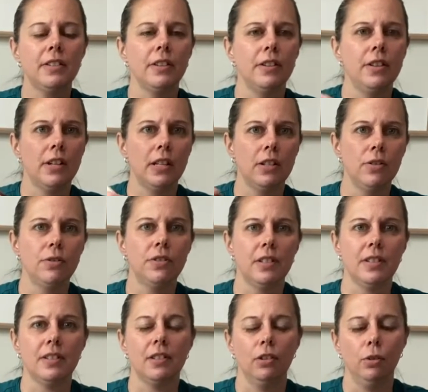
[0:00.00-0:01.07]
So you can use
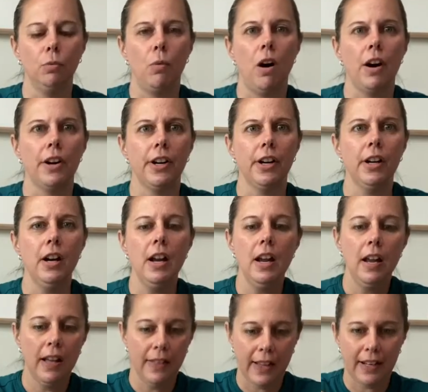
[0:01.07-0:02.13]
distilled water,
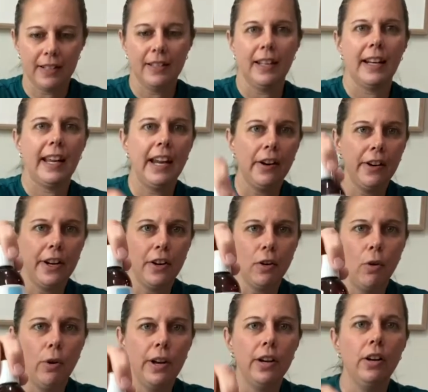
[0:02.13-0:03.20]
like I said, a
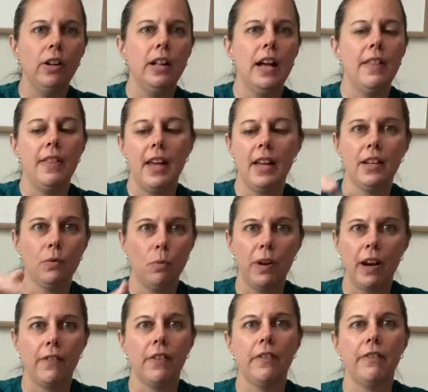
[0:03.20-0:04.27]
carrier oil, and then
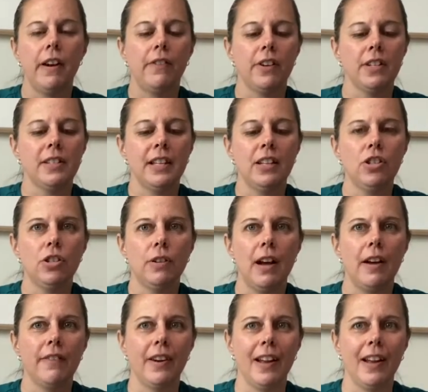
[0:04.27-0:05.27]
whatever favorite scents you have.